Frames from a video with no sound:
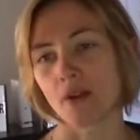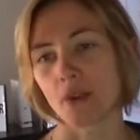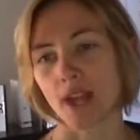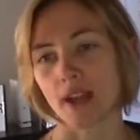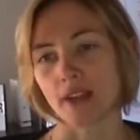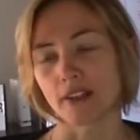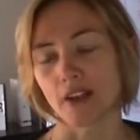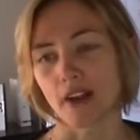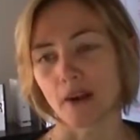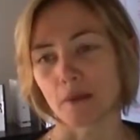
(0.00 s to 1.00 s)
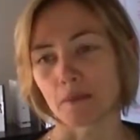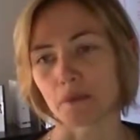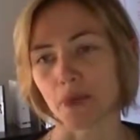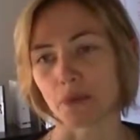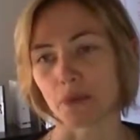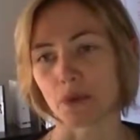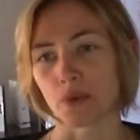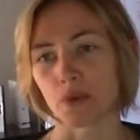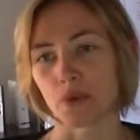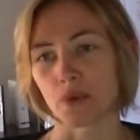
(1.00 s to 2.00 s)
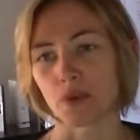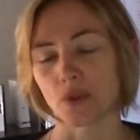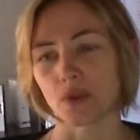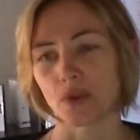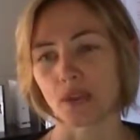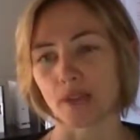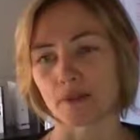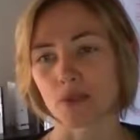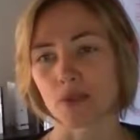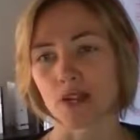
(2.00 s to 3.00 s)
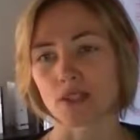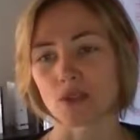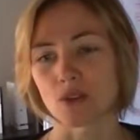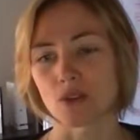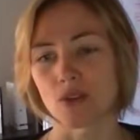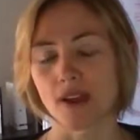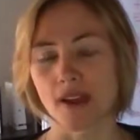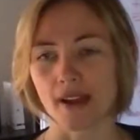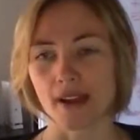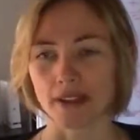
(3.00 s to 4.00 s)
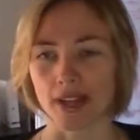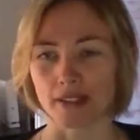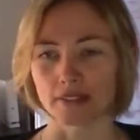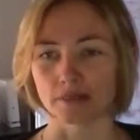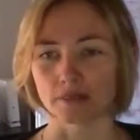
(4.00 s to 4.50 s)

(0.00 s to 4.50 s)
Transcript: We had people who came to us who had